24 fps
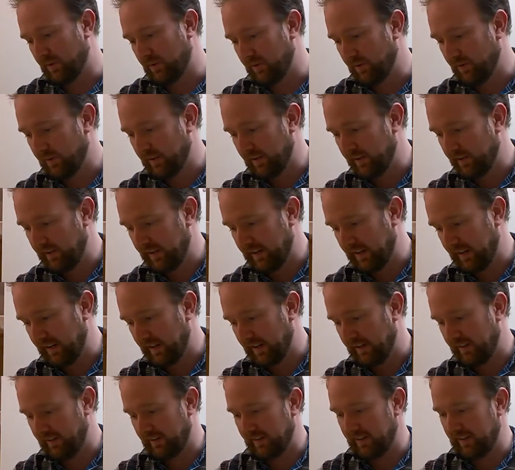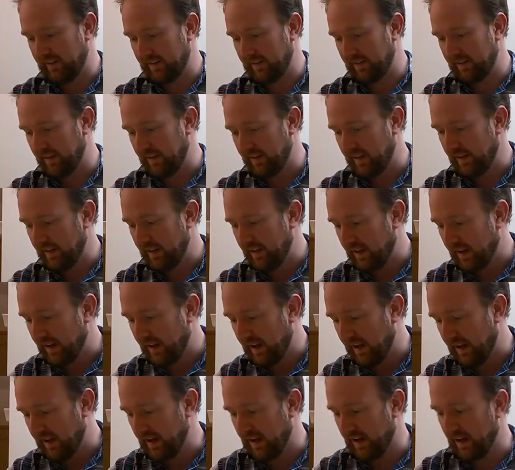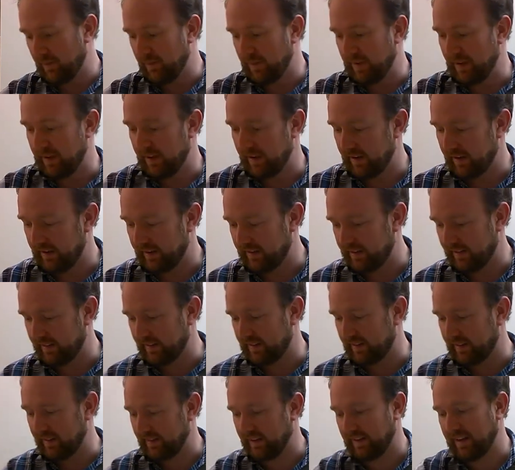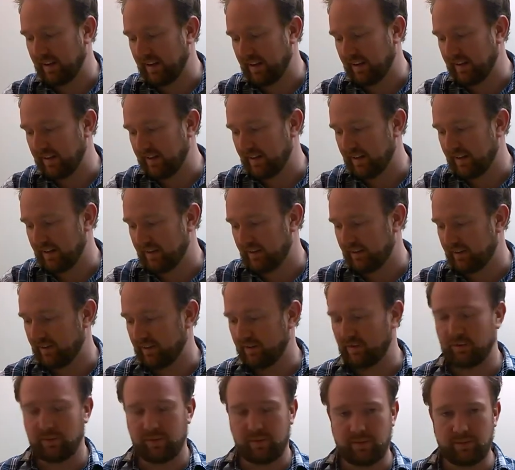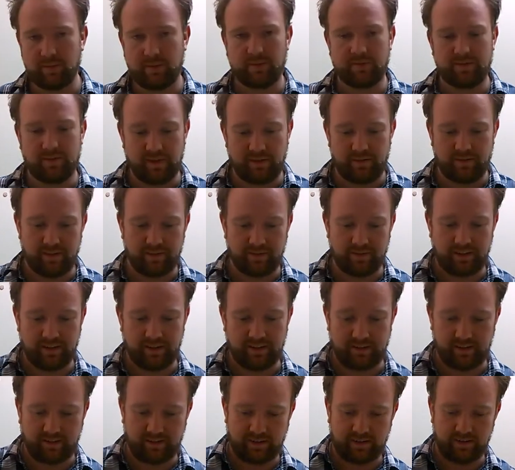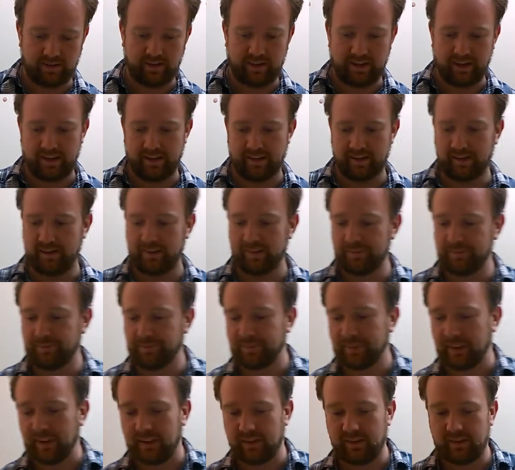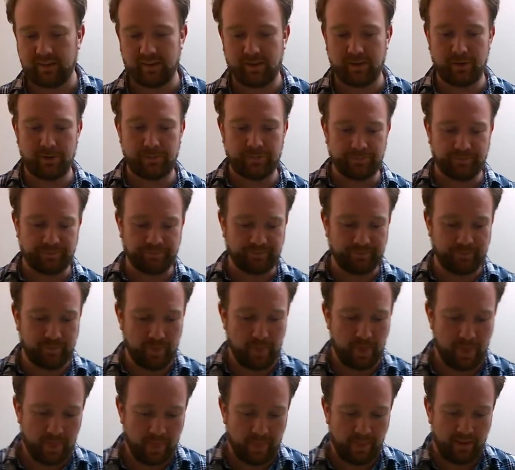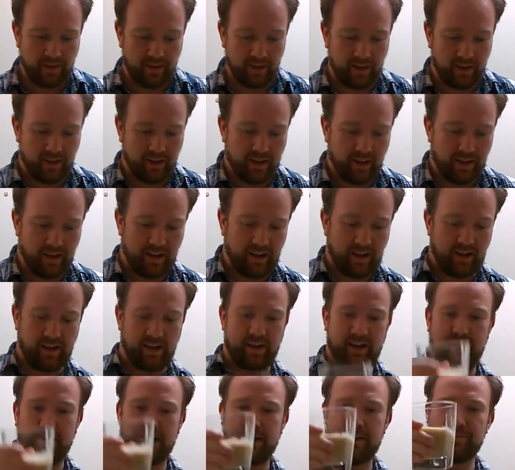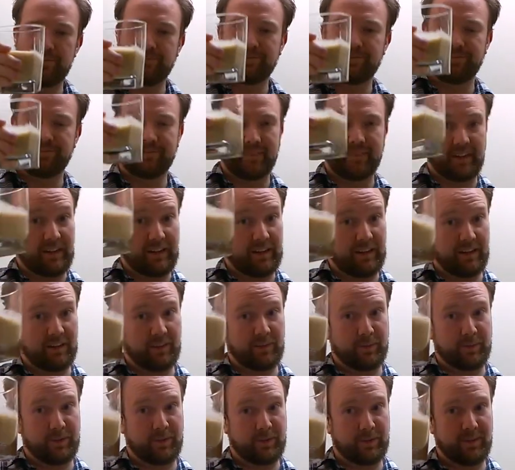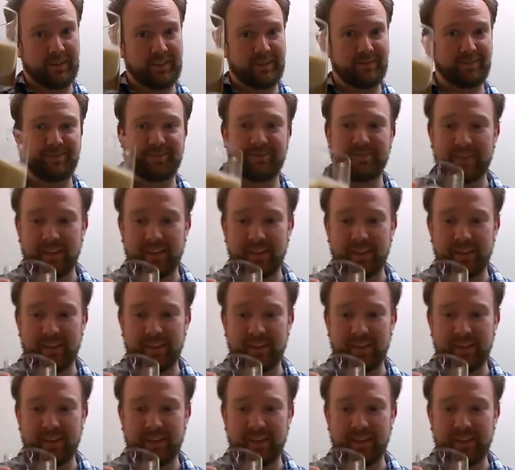200 calories. A meal is 16 to 18 ounces, which is about 550, 600 calories. So, here's my Soylent.